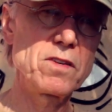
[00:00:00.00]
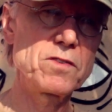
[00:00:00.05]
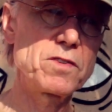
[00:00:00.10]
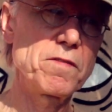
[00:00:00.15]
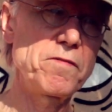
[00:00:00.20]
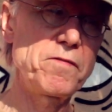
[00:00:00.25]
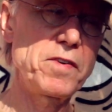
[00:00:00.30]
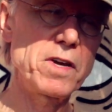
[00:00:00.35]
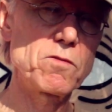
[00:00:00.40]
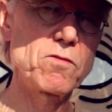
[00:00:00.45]
It's
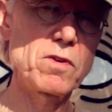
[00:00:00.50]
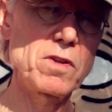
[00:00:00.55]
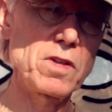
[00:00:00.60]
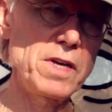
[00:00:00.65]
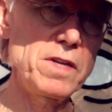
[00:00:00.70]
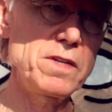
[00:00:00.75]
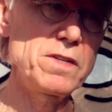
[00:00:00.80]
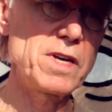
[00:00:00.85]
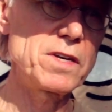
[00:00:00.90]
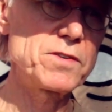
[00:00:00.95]
a
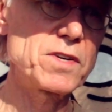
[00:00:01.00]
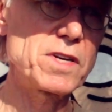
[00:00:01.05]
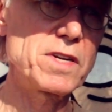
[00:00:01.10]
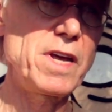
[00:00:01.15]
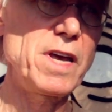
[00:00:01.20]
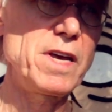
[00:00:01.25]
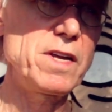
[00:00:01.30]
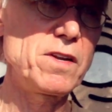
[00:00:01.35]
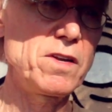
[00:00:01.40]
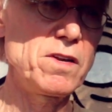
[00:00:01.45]
federally
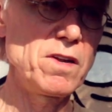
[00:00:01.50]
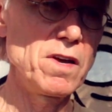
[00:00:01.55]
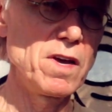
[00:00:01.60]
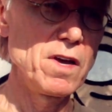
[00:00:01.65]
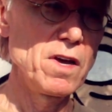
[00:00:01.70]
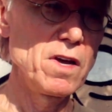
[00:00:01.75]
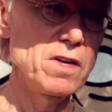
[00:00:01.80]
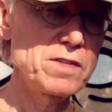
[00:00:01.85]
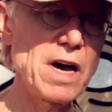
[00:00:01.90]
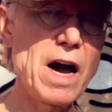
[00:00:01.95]
designated
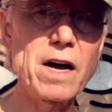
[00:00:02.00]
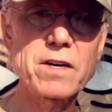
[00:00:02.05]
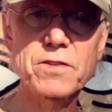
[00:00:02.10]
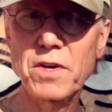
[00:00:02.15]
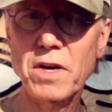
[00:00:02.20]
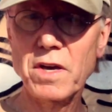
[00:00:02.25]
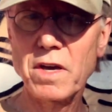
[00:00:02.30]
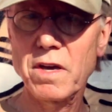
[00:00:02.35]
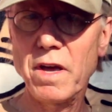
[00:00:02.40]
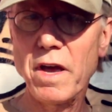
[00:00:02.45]

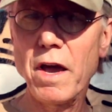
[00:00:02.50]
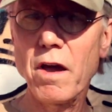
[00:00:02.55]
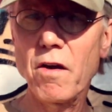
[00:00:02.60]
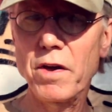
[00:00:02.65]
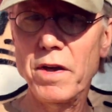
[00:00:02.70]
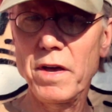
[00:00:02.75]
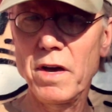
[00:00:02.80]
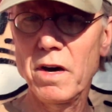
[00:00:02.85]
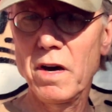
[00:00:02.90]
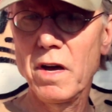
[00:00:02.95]
toxic
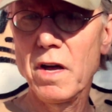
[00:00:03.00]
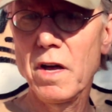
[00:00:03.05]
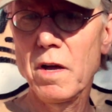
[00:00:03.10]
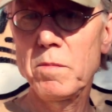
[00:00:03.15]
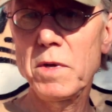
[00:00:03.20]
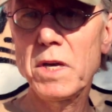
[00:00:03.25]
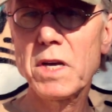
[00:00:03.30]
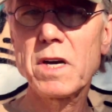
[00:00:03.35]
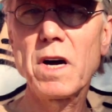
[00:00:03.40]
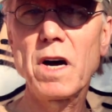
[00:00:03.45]
area
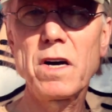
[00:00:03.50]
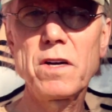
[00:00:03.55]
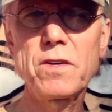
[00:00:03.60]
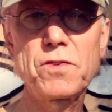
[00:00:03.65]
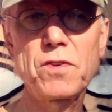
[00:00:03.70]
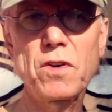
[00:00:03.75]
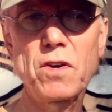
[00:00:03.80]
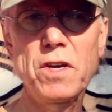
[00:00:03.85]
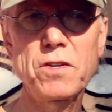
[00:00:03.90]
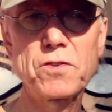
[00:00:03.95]

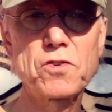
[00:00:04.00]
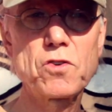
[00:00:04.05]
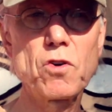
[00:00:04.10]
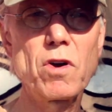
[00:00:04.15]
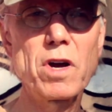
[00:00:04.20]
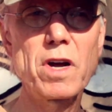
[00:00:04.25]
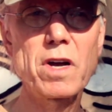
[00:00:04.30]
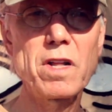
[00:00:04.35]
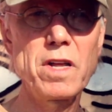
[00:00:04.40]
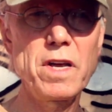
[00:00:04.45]
because
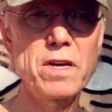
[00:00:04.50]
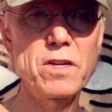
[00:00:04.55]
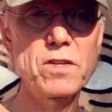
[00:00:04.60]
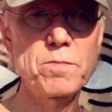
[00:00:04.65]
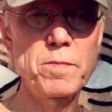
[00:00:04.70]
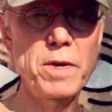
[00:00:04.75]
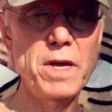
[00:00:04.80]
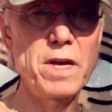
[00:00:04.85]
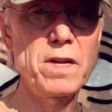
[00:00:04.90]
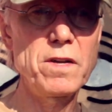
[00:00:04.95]
historically it
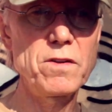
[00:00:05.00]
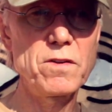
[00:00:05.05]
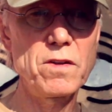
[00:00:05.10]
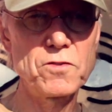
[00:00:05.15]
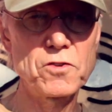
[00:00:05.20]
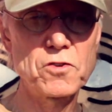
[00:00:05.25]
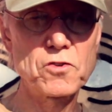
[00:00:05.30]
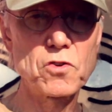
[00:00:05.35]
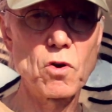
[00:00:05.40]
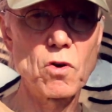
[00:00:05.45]
has been
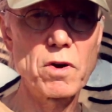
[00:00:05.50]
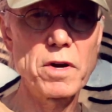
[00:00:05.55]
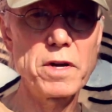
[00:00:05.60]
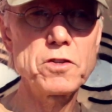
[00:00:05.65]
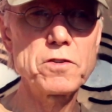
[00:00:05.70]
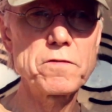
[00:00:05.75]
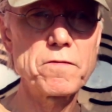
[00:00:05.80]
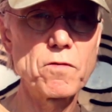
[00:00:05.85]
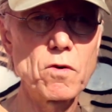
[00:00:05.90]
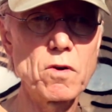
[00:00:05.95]

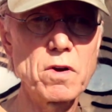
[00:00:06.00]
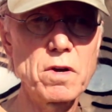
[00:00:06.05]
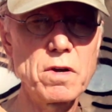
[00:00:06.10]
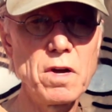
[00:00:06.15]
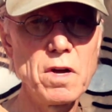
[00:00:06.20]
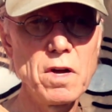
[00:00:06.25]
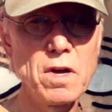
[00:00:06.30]
storage for